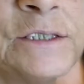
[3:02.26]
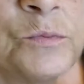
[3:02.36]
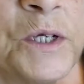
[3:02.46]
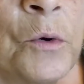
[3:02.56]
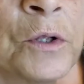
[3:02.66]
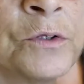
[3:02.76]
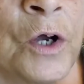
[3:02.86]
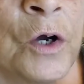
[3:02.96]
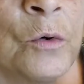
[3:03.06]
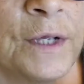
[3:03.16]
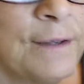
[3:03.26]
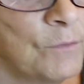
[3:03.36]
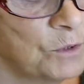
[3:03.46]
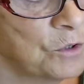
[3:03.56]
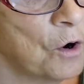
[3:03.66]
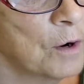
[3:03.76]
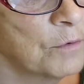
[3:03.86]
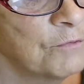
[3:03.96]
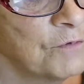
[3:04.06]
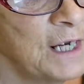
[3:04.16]
we all know, even with the
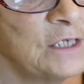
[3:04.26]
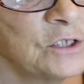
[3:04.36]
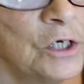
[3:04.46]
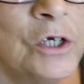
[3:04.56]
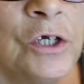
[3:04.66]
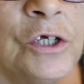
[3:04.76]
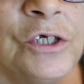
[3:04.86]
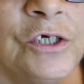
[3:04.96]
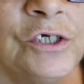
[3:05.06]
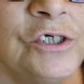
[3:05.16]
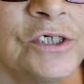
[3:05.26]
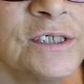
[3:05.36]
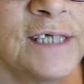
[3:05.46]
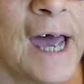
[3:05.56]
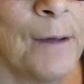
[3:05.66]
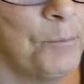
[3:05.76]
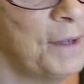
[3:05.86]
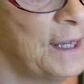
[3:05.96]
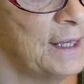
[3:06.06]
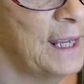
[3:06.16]
Harbor Freight, you just tap
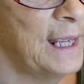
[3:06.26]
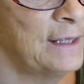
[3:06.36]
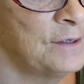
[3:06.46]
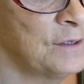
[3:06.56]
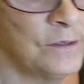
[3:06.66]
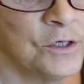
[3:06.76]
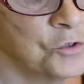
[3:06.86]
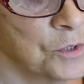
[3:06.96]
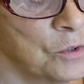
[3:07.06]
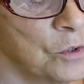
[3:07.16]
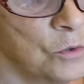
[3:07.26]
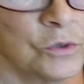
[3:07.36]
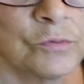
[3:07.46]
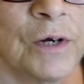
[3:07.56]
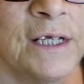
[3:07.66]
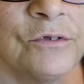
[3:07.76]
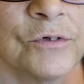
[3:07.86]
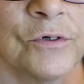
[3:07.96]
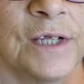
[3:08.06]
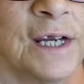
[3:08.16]
it and the drill goes right
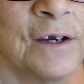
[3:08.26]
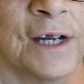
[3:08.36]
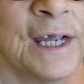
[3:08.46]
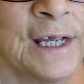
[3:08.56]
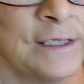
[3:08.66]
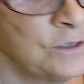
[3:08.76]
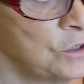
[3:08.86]
through there and